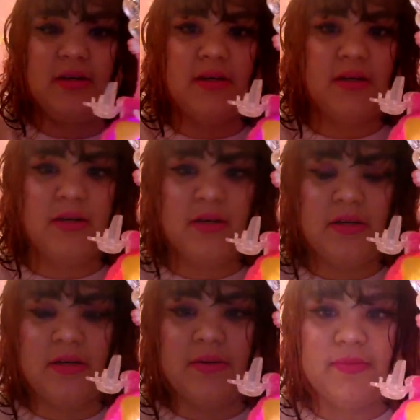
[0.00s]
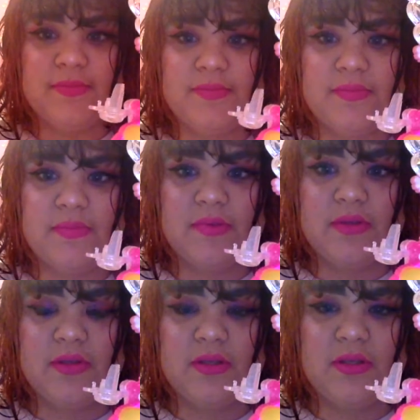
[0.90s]

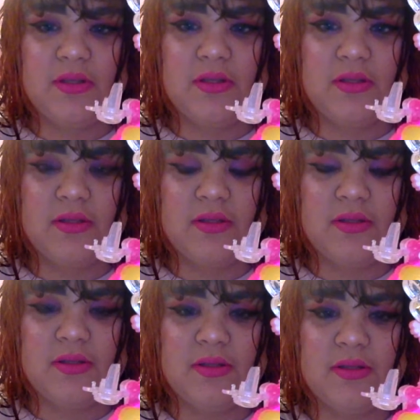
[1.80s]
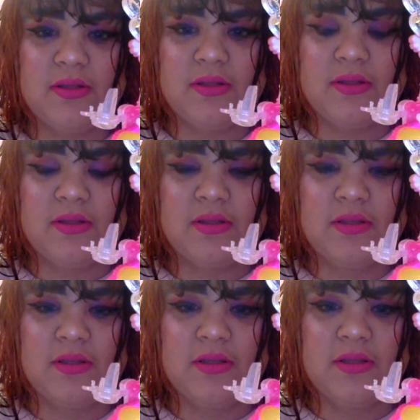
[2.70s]

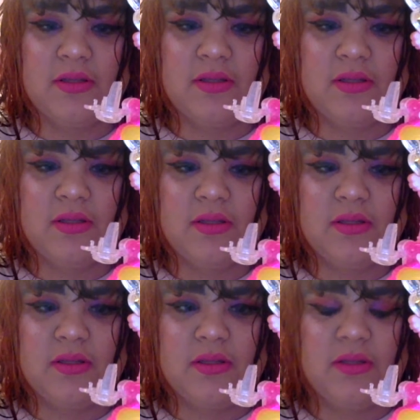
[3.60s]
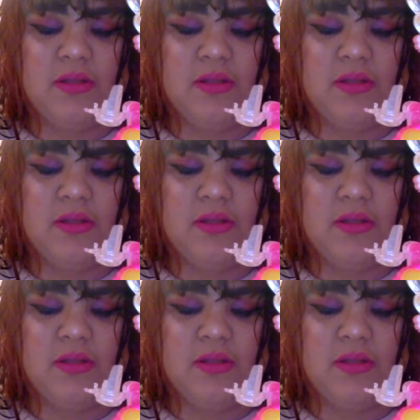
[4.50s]
Nothing is said.